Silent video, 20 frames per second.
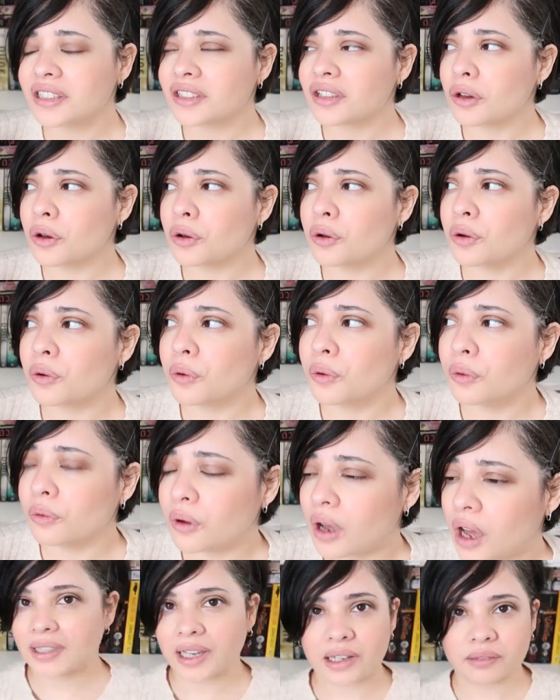
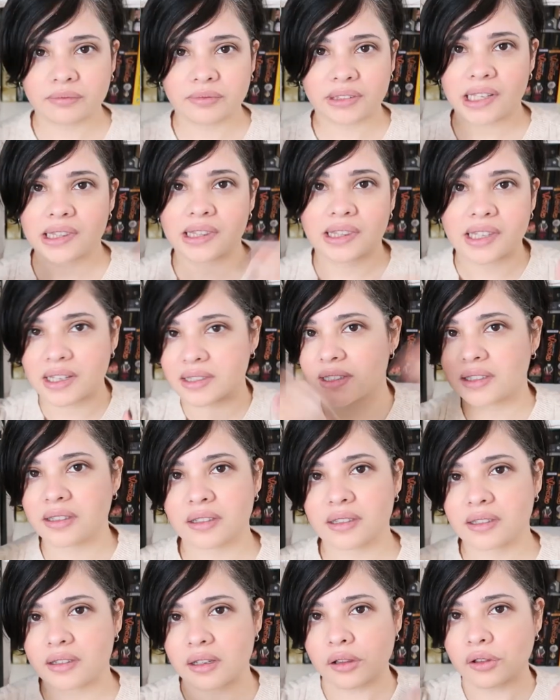so yeah, that's
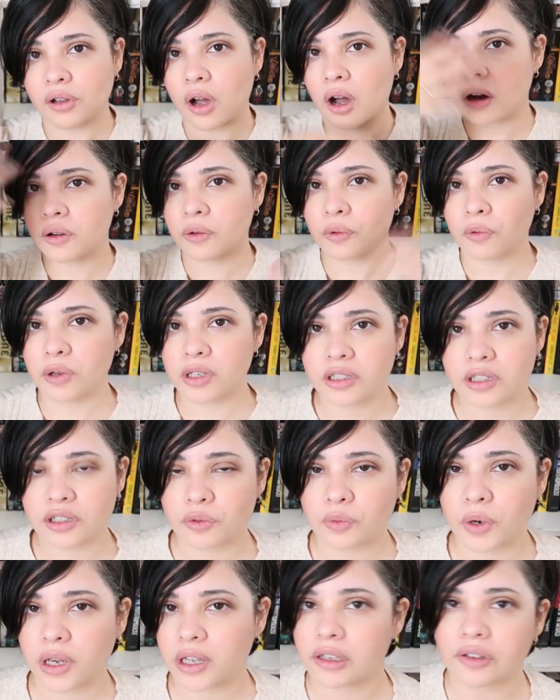just a
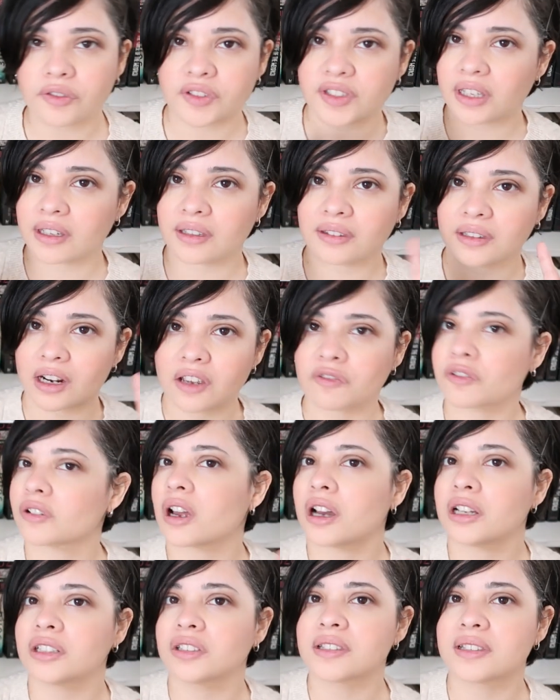long-winded way of saying that I
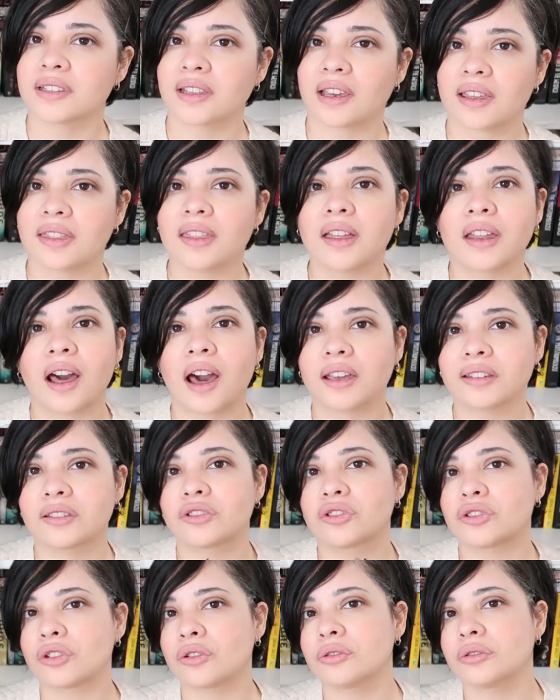forgot to say that I
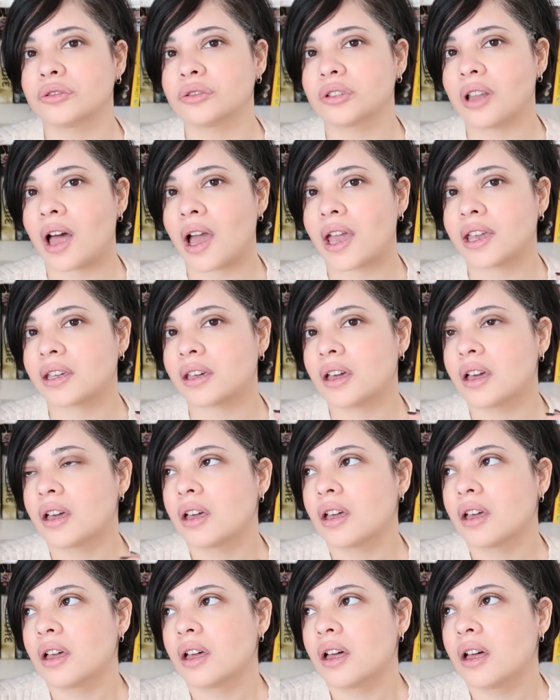don't like
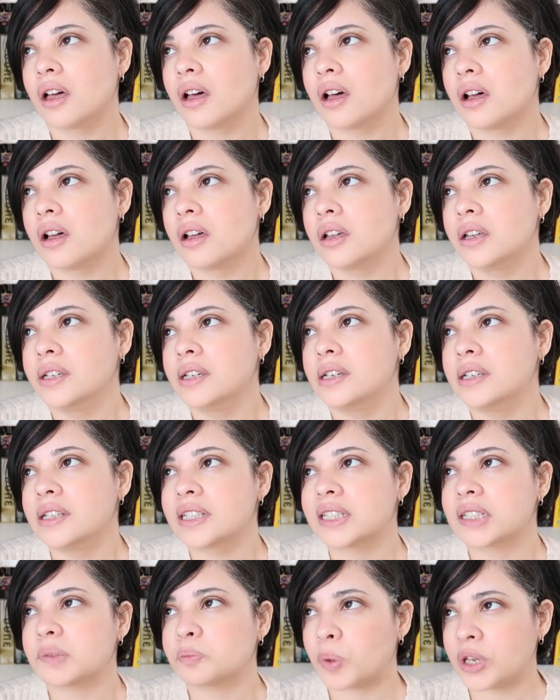
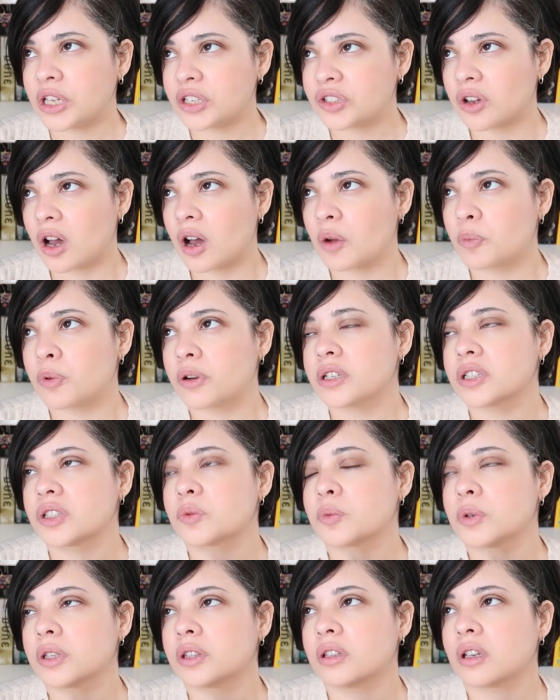space
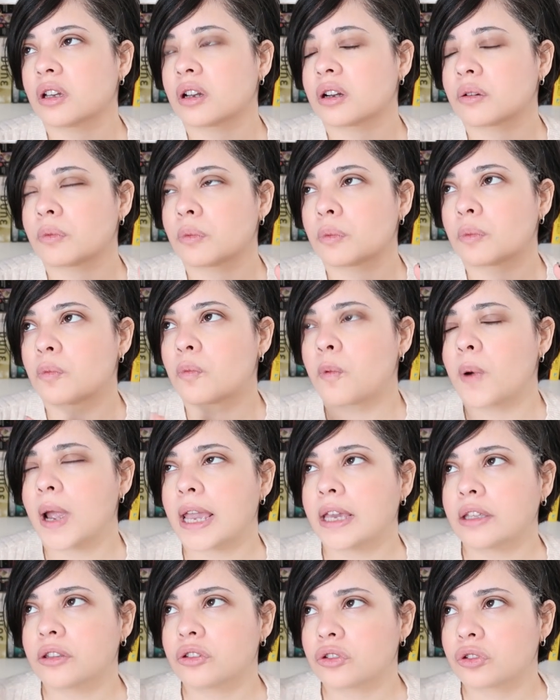operas when they're
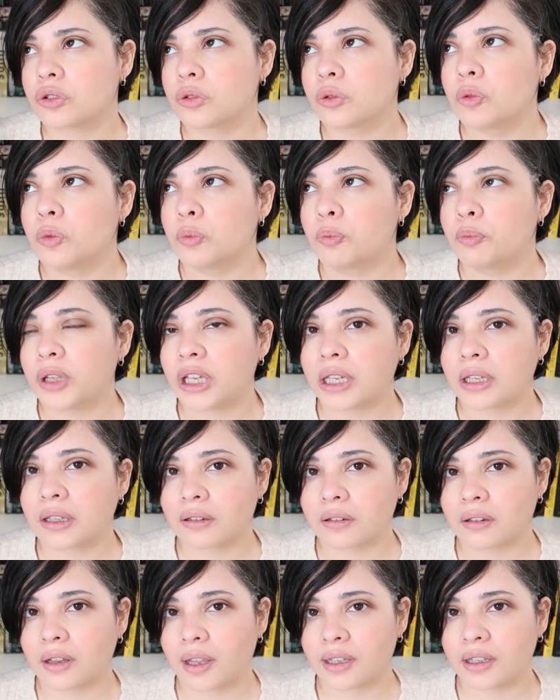way too
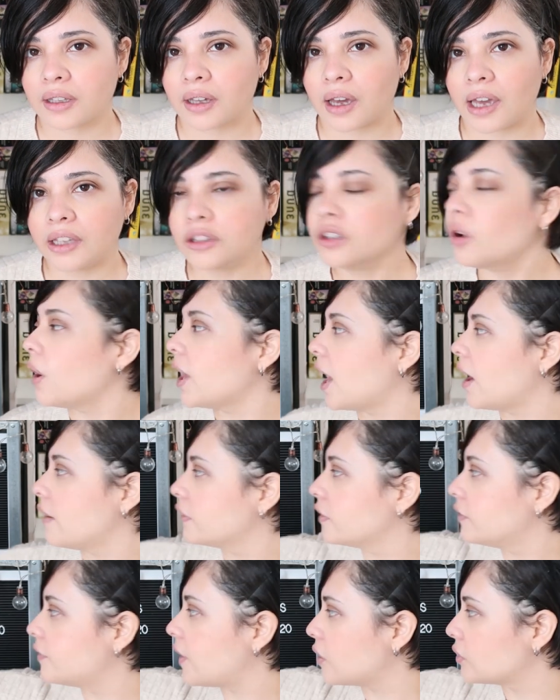big. Like, I know I
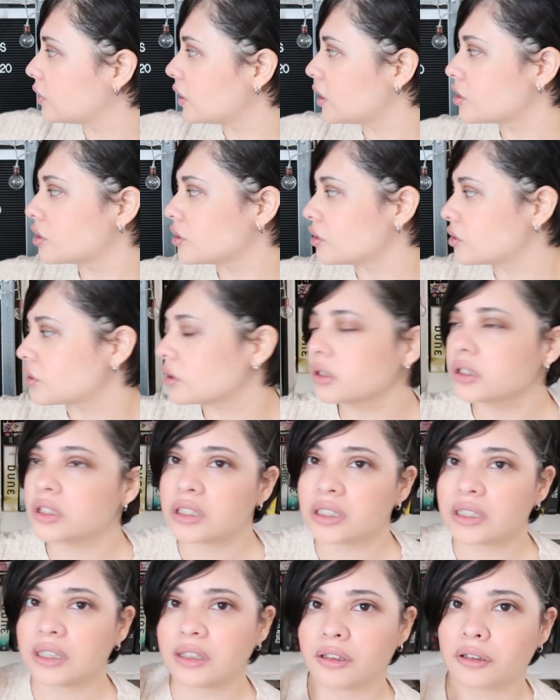have the Foundation
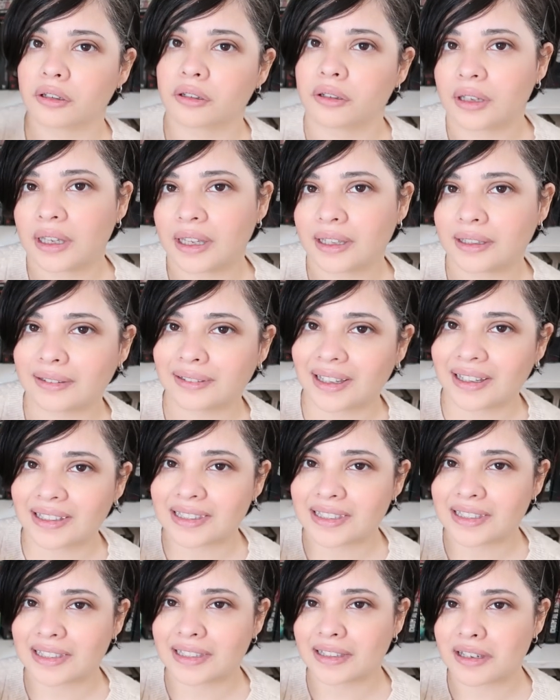trilogy here, and
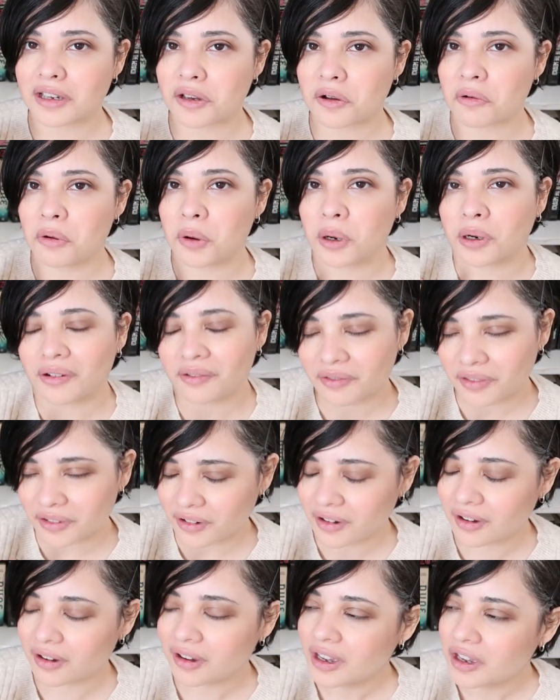that's like one of
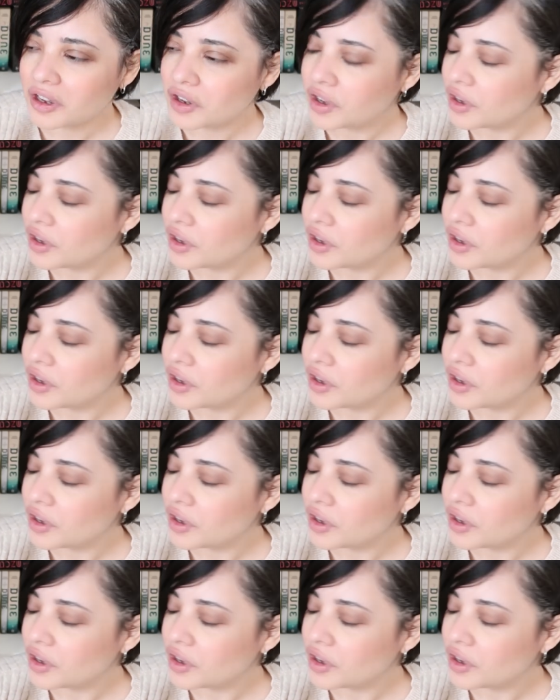the